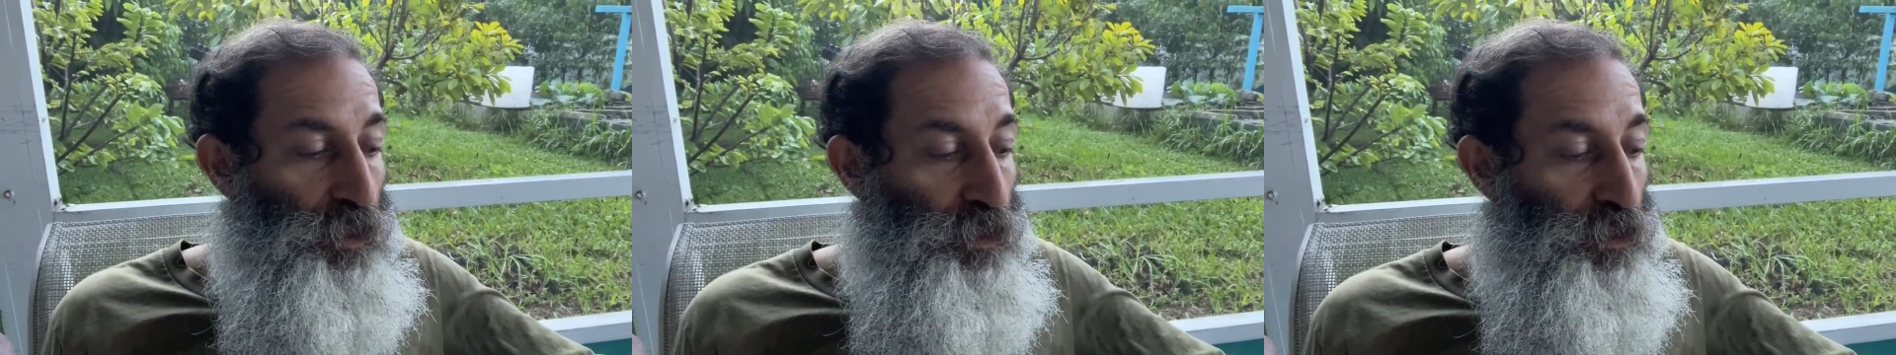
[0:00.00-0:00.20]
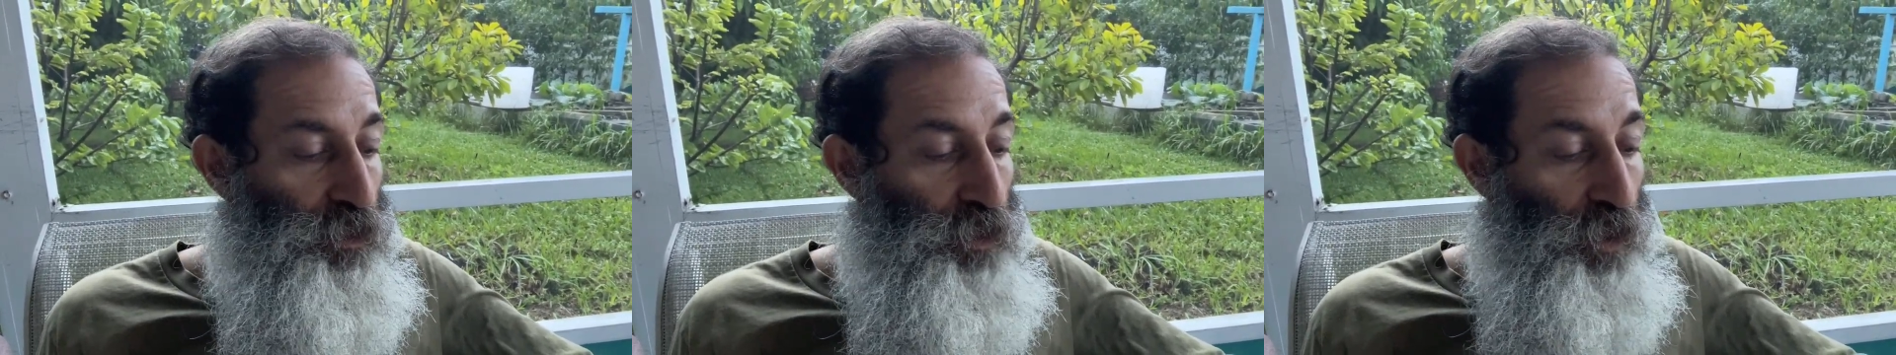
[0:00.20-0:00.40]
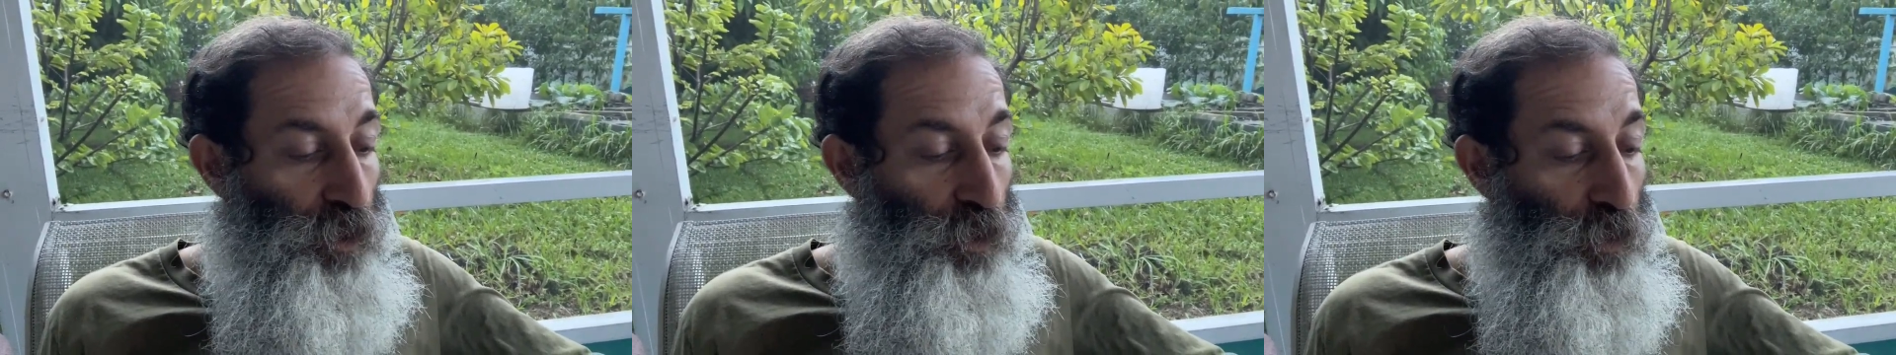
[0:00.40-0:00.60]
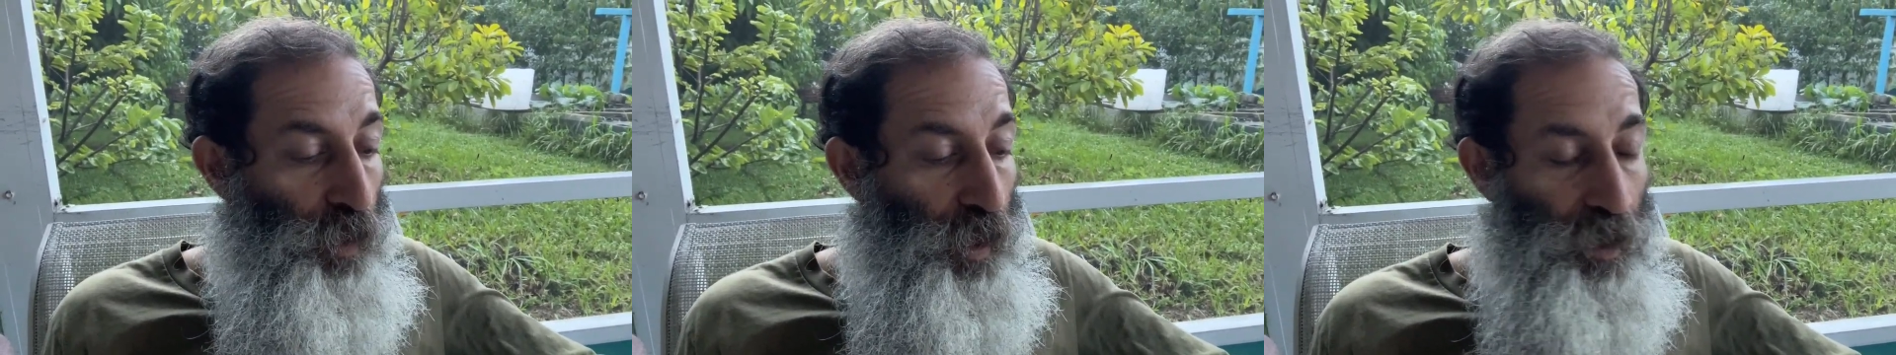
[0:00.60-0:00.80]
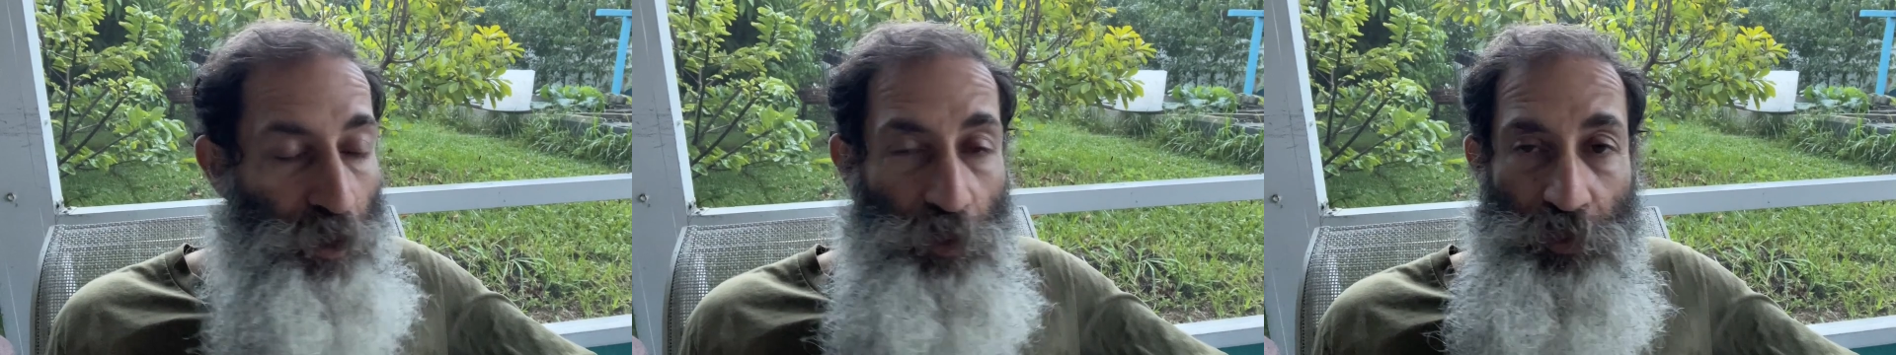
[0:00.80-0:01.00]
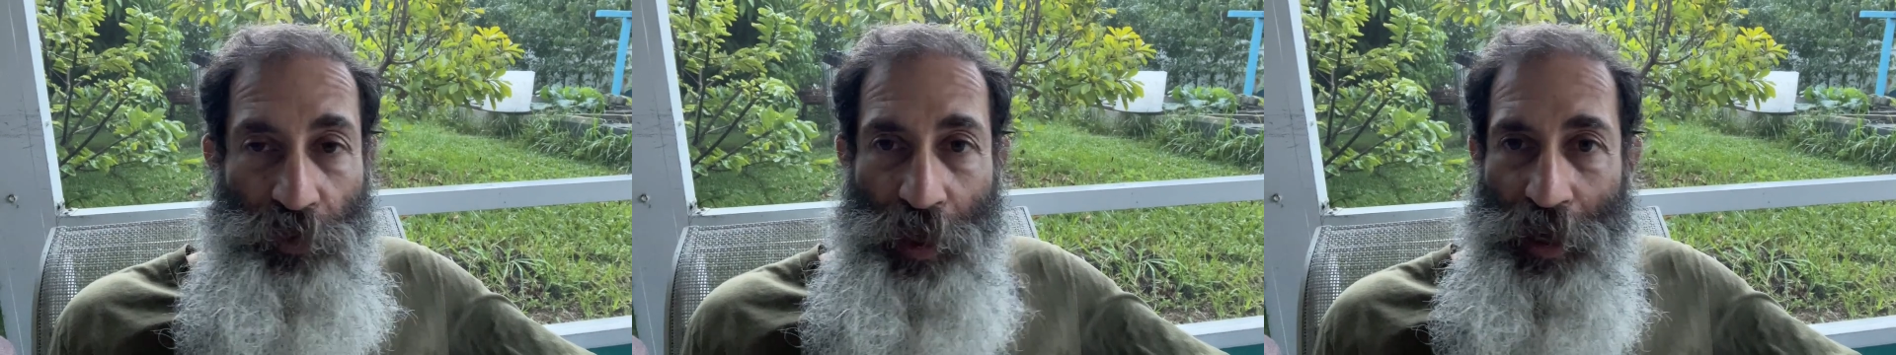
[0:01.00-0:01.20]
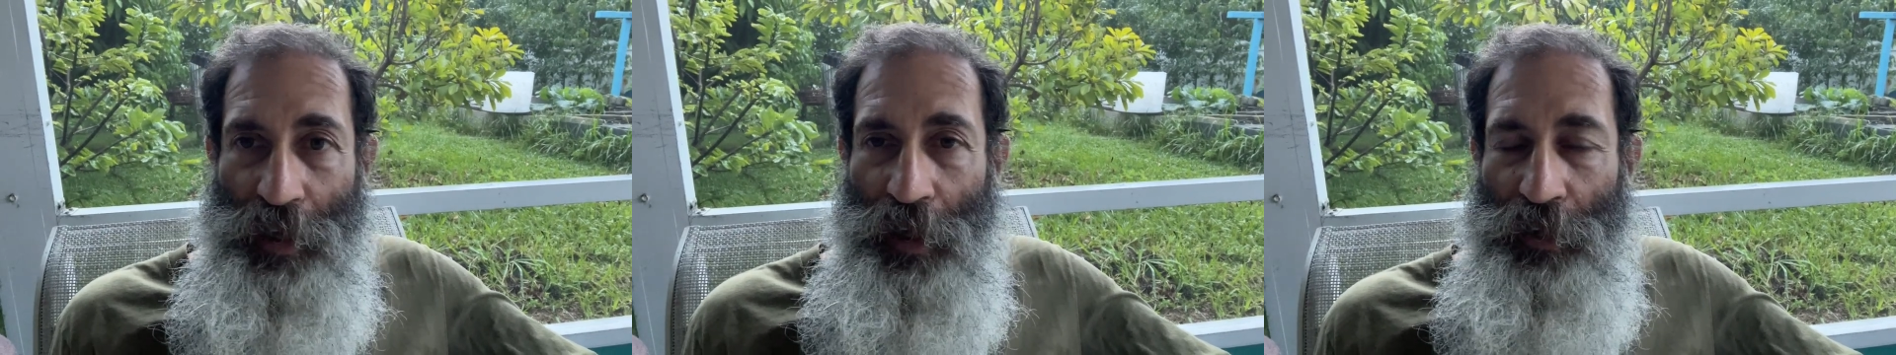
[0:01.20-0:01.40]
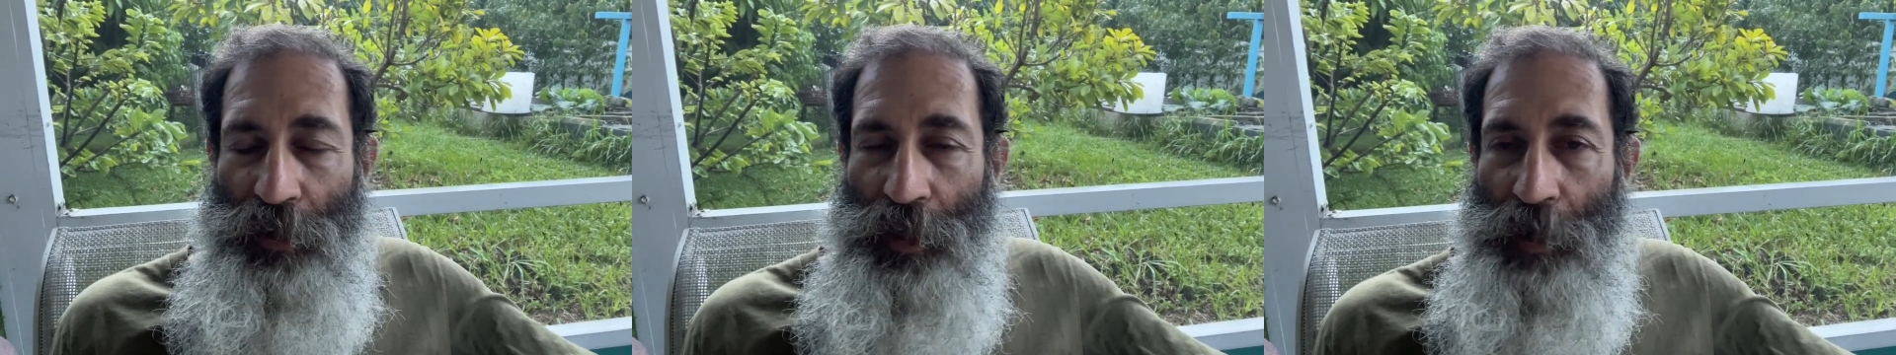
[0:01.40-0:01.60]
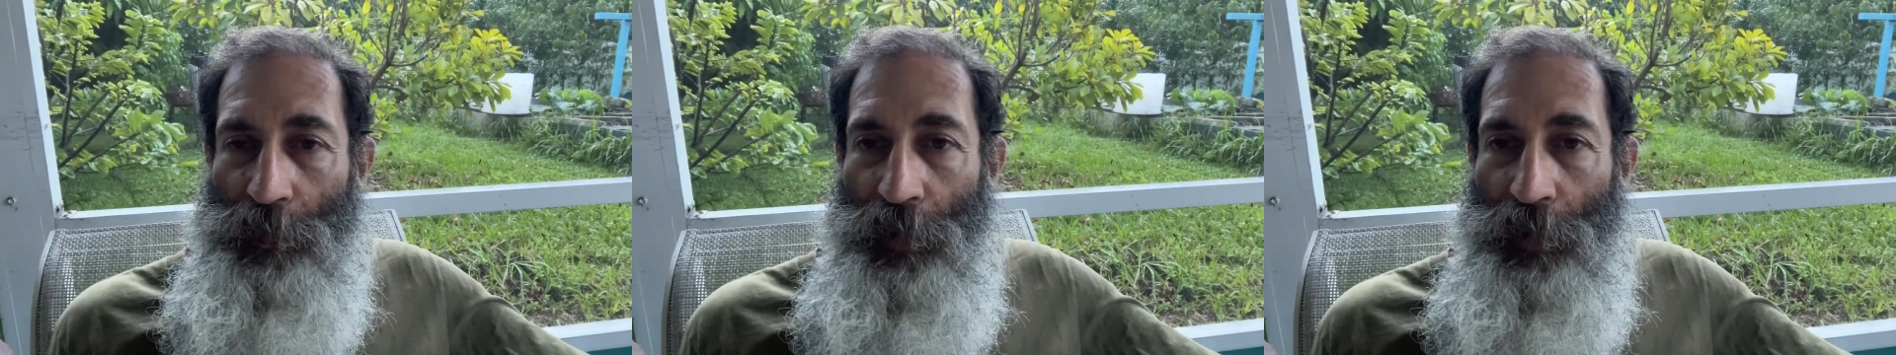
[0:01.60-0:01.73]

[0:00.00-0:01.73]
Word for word: so I don't think I'll need it.